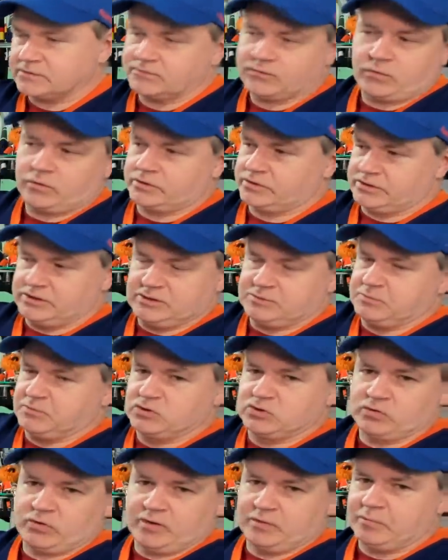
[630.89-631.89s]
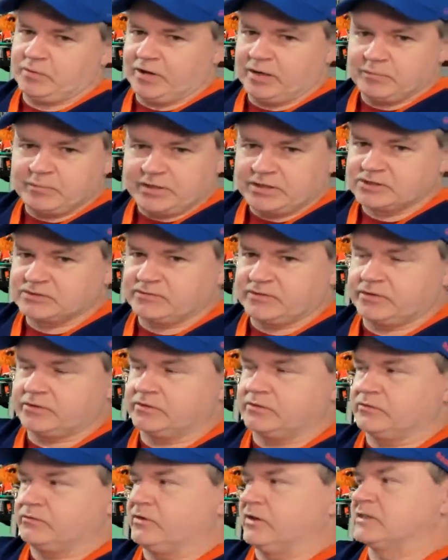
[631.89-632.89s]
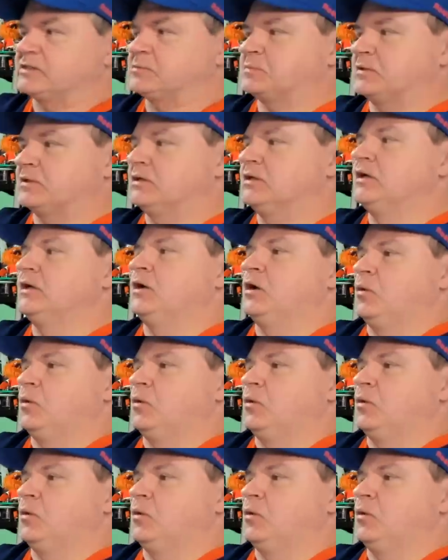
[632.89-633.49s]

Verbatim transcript: Of course, he's been joined by a bunch of other defensemen,